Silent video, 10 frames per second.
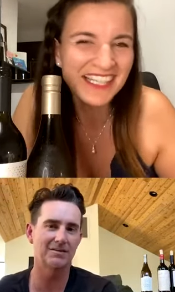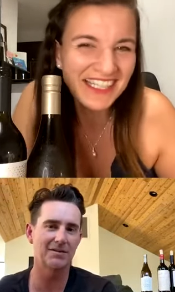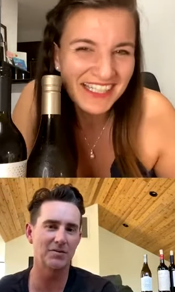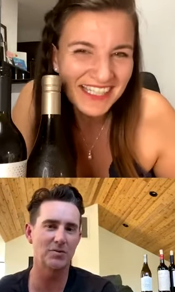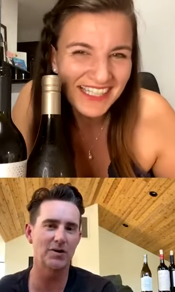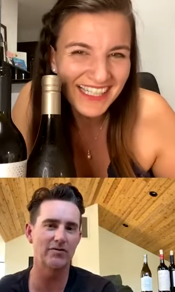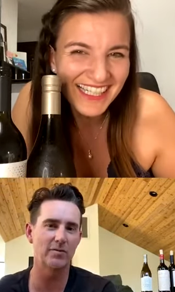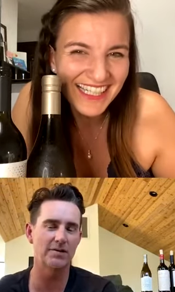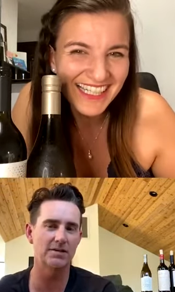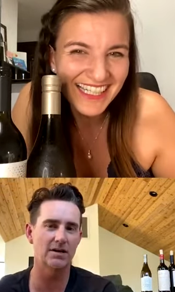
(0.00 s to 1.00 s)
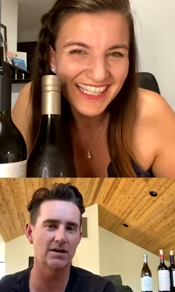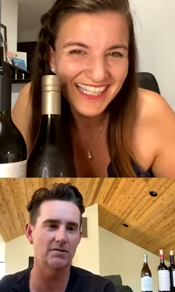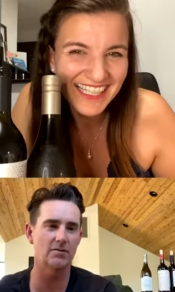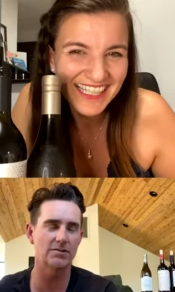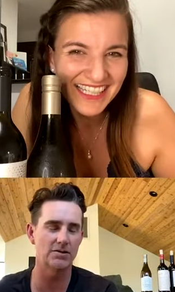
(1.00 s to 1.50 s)
Speaker 1: one of them is uh,
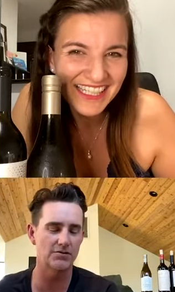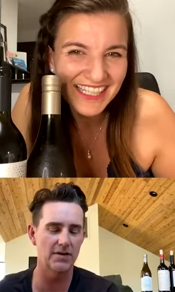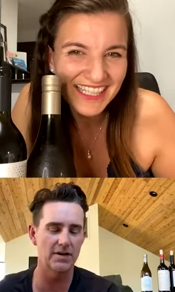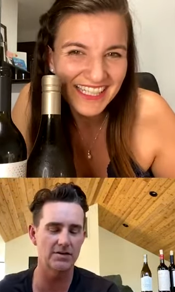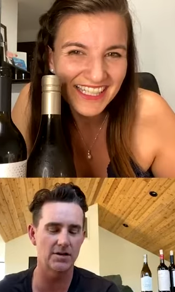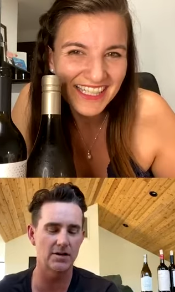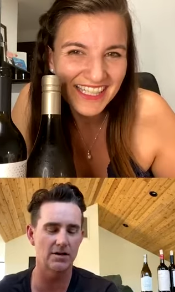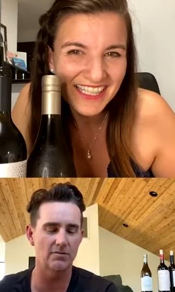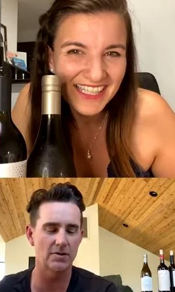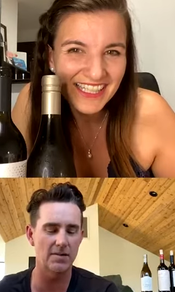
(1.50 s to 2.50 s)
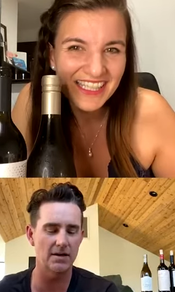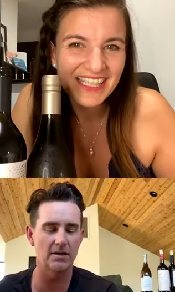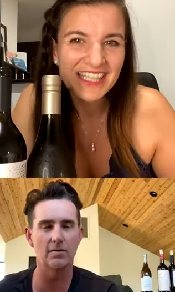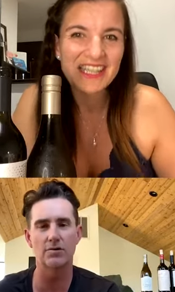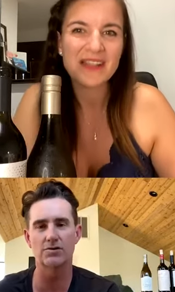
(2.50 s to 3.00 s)
we just finished, uh, we made a
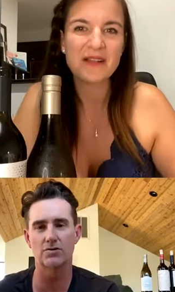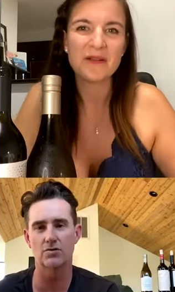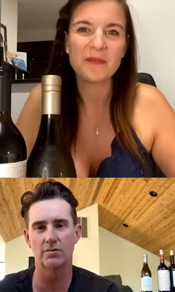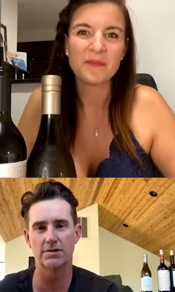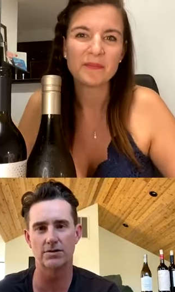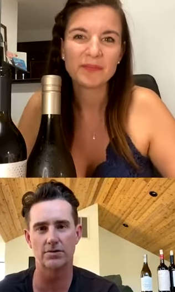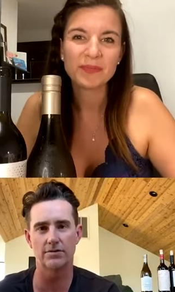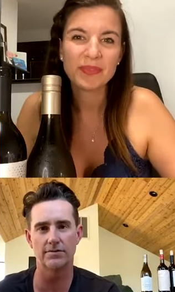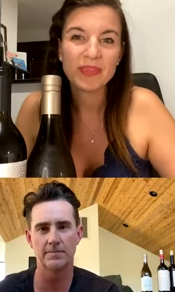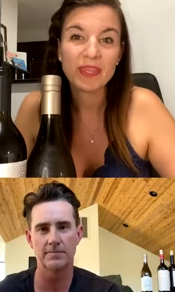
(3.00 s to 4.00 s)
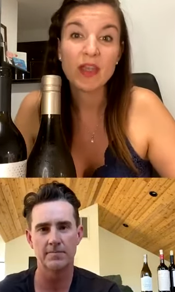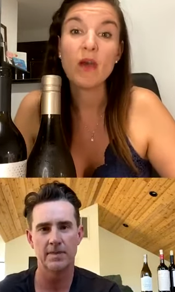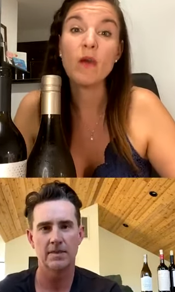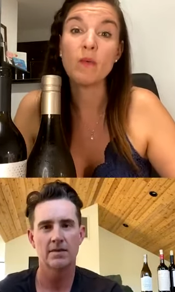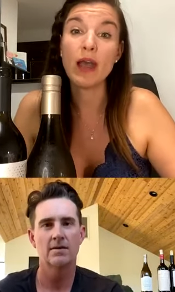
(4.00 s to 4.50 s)
Liberty School Reserve.
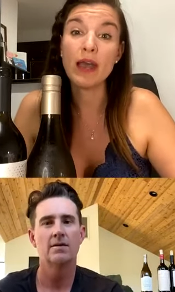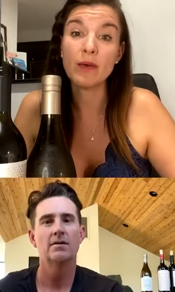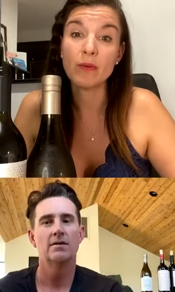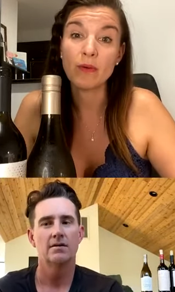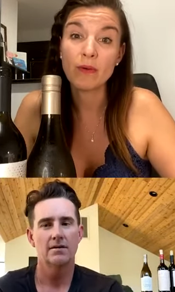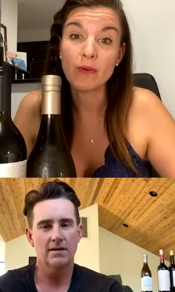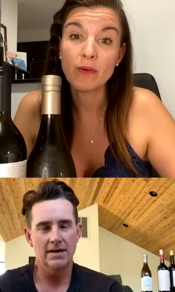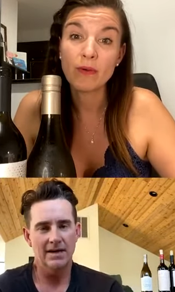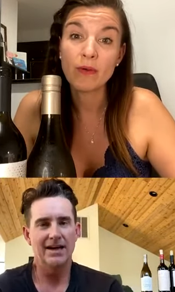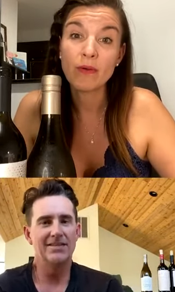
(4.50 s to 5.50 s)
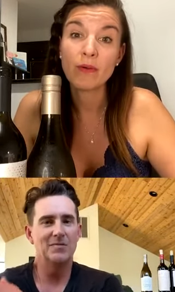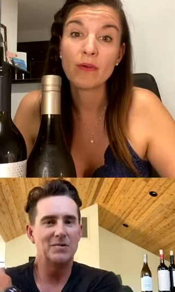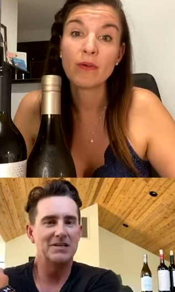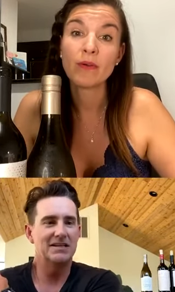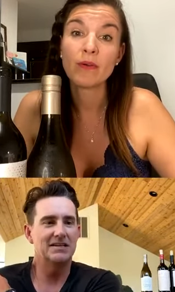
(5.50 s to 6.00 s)
Oh, wow. And then we
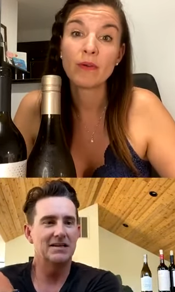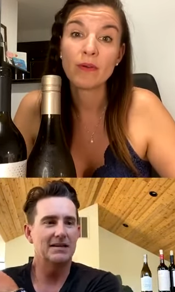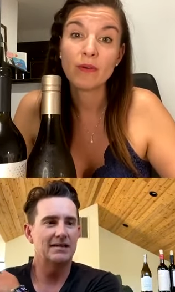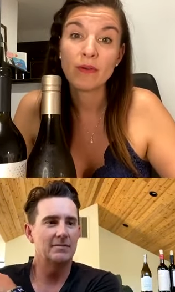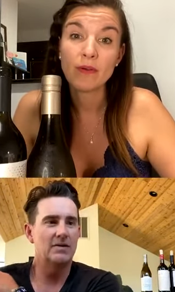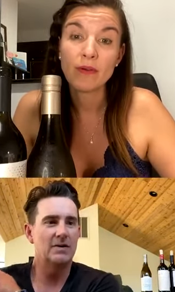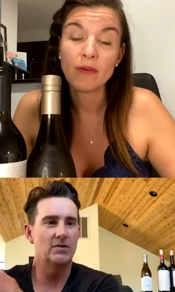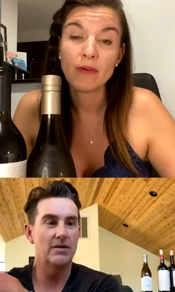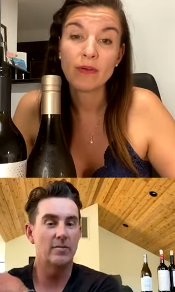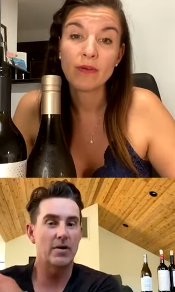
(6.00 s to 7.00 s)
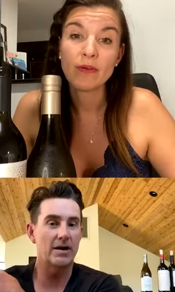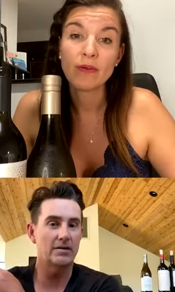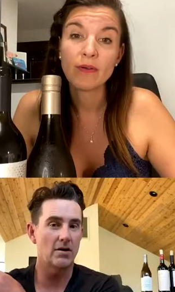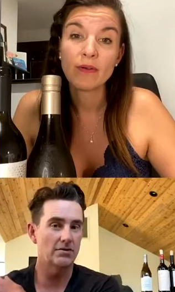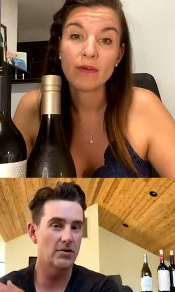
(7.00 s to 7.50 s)
did, um, we have a brand
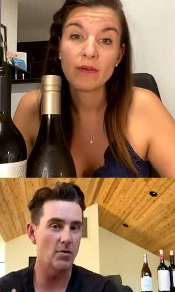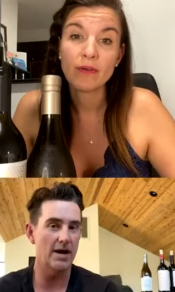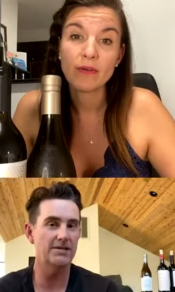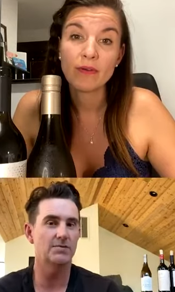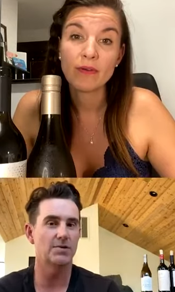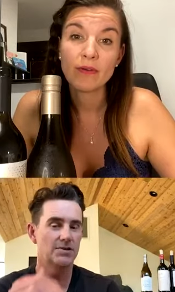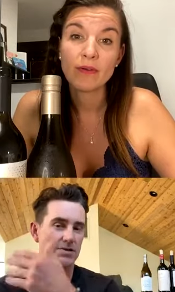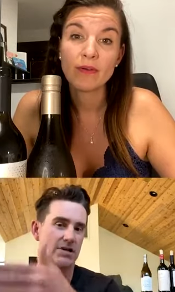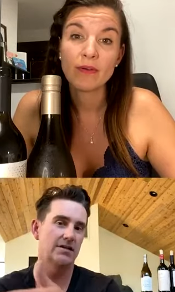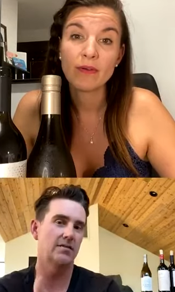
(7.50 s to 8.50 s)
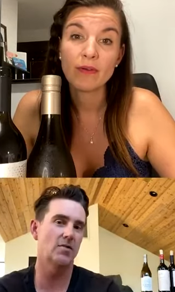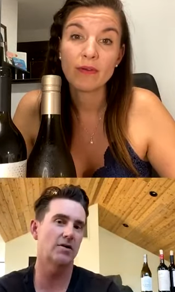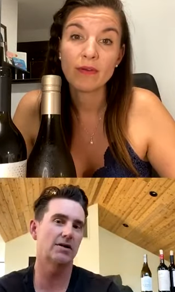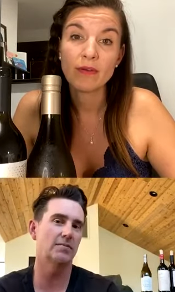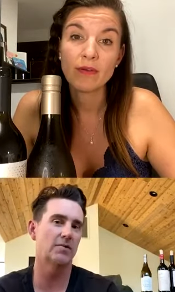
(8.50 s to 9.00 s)
called Quest, which is in the
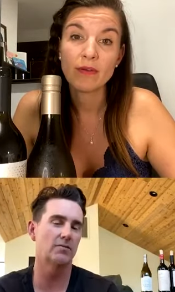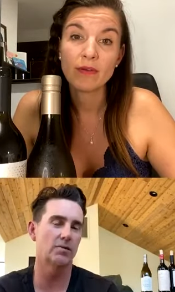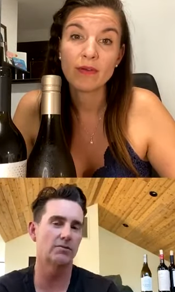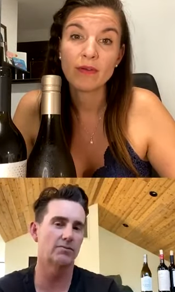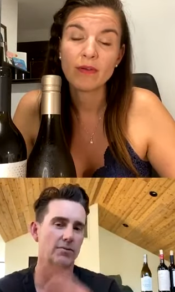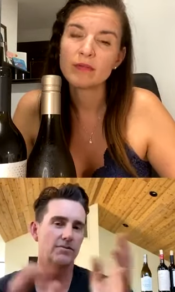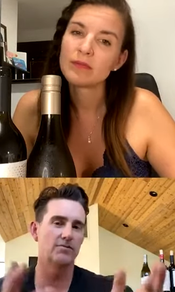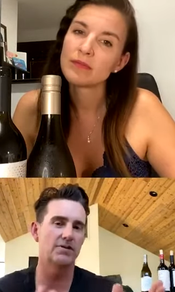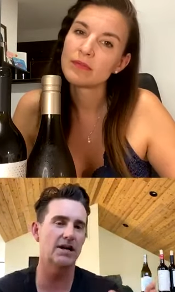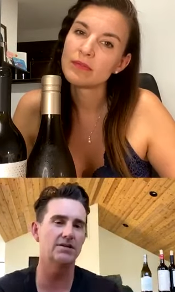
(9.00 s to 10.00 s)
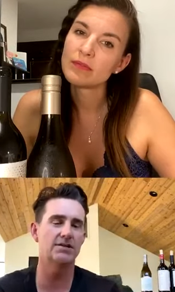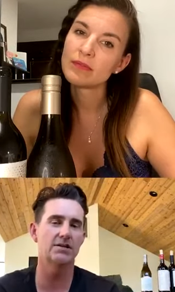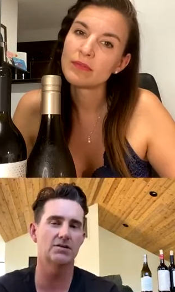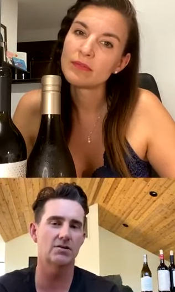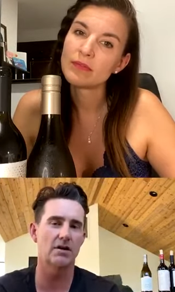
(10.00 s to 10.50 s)
market, but we've, we've changed it.
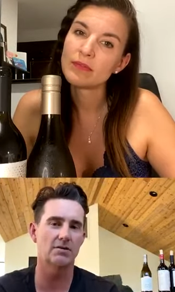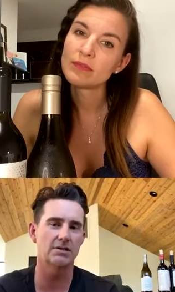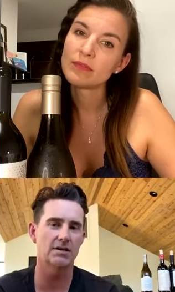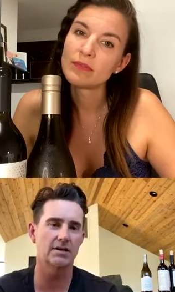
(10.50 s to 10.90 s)
So now it's uh,